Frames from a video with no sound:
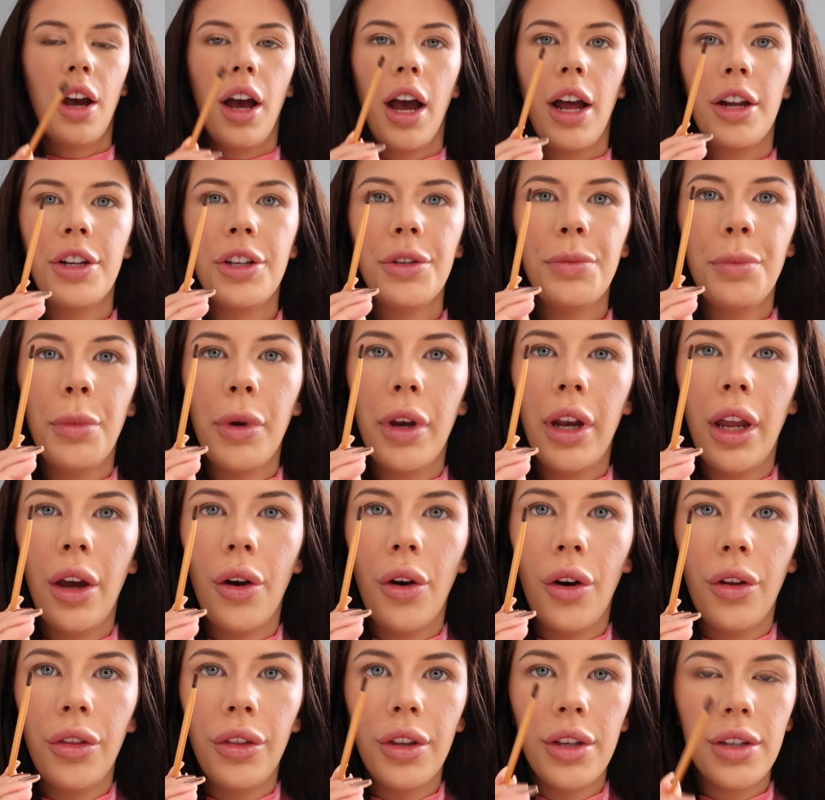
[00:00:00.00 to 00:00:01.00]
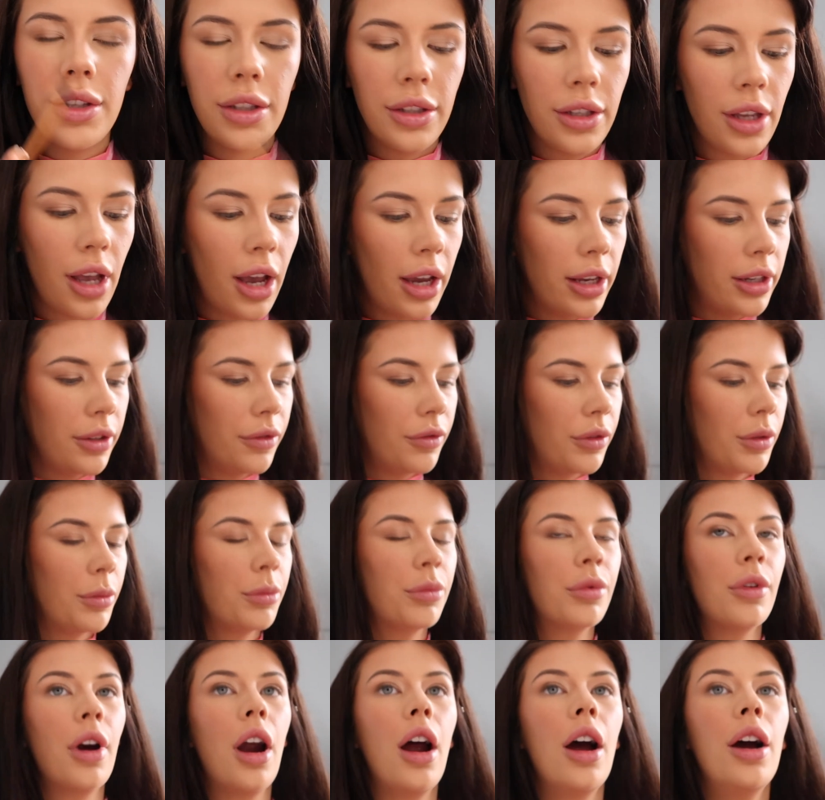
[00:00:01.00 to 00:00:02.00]
I just put it on the side of the
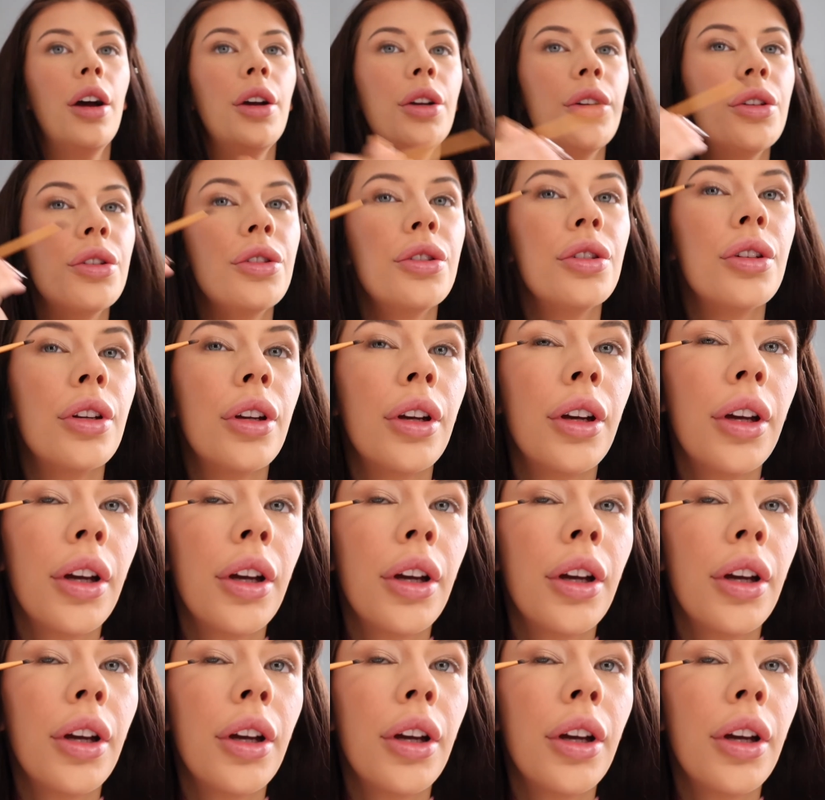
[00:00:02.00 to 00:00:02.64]
brush